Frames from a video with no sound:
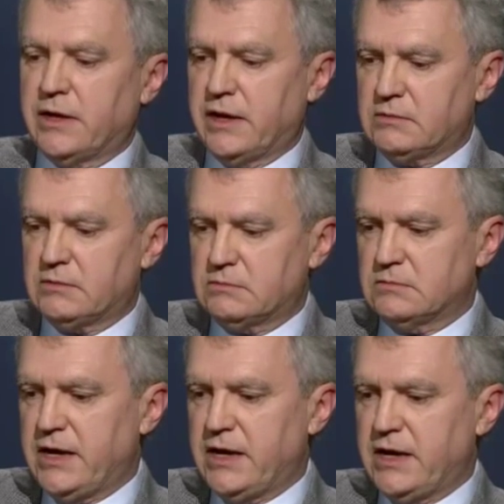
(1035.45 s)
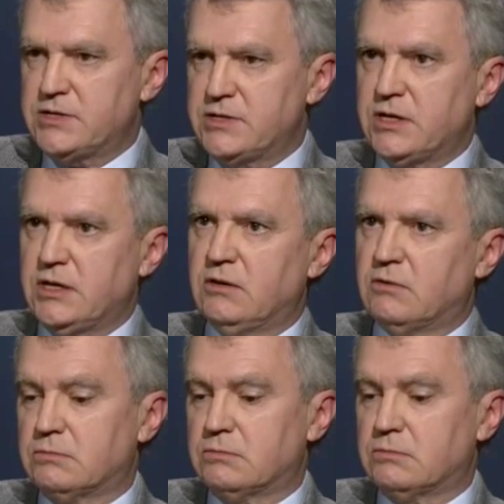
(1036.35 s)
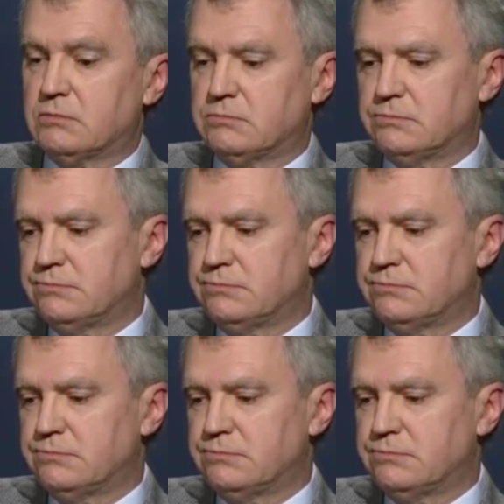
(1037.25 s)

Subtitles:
they get lazy or